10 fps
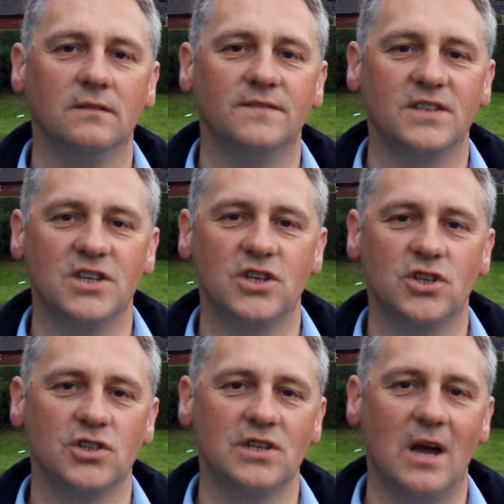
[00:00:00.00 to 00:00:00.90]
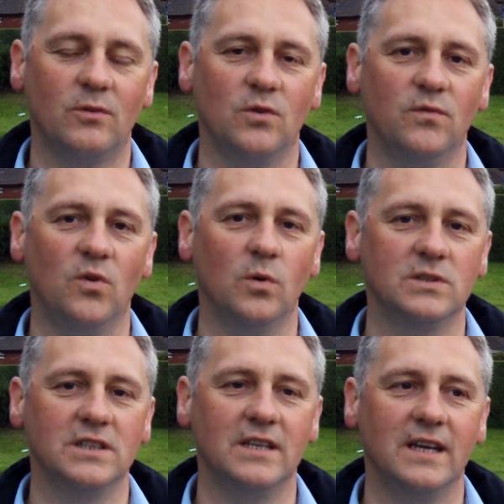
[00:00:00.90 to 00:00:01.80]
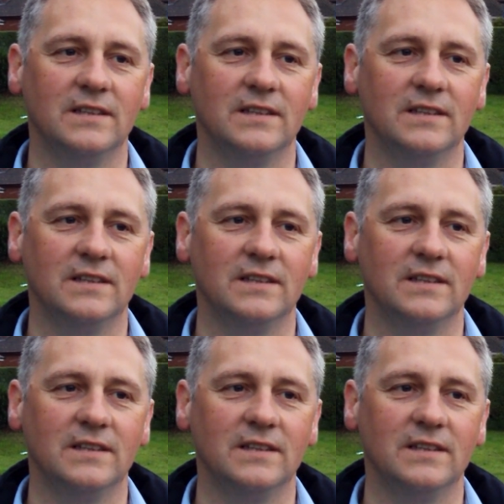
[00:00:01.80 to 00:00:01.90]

physicians now come forward today,